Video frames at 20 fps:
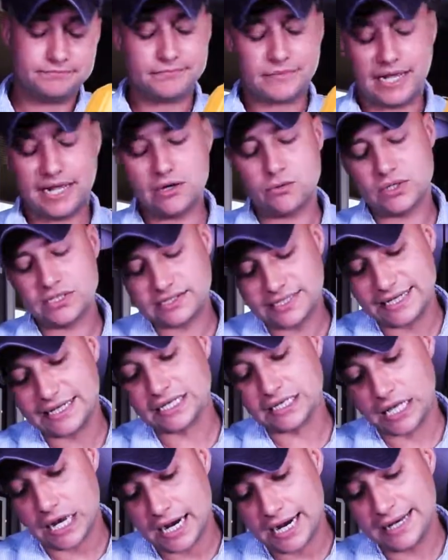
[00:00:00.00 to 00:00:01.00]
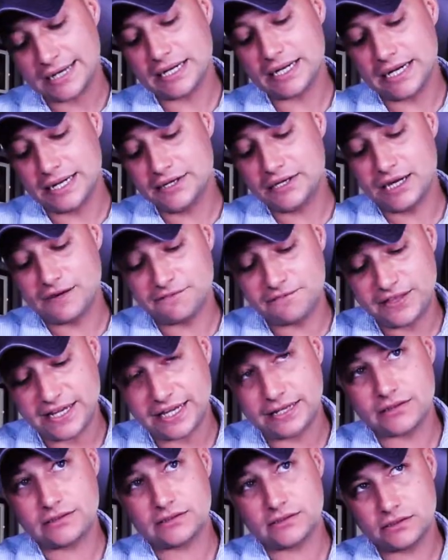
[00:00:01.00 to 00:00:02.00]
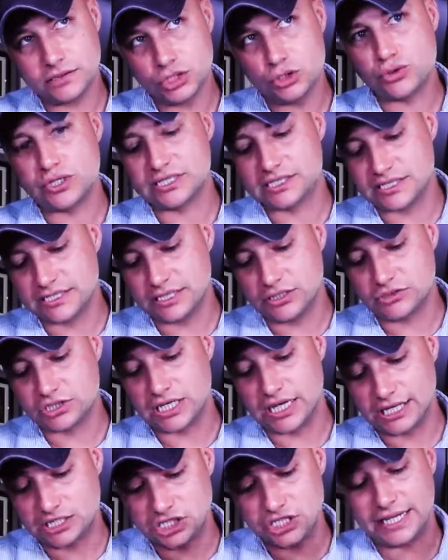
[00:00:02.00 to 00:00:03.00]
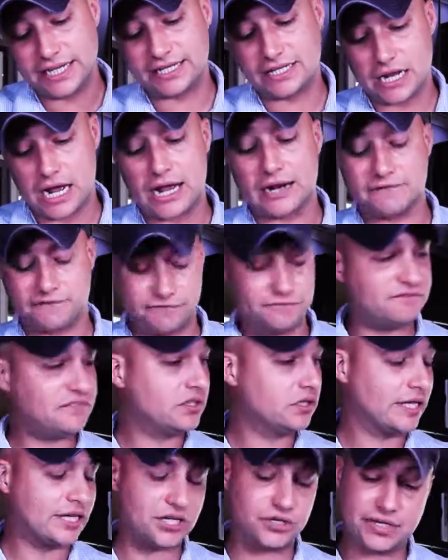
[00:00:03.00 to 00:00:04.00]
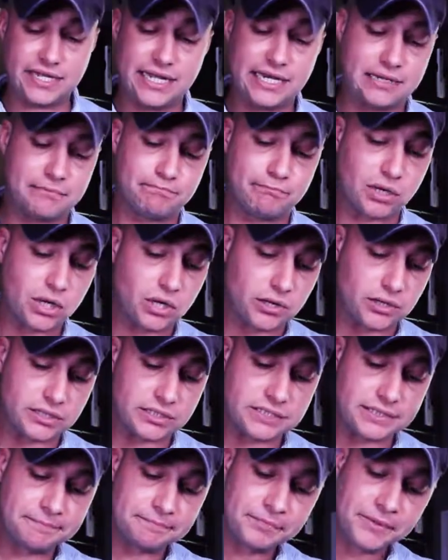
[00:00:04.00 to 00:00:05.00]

I don't want to say a lot, enough that you can still touch it and not feel like you're getting burned.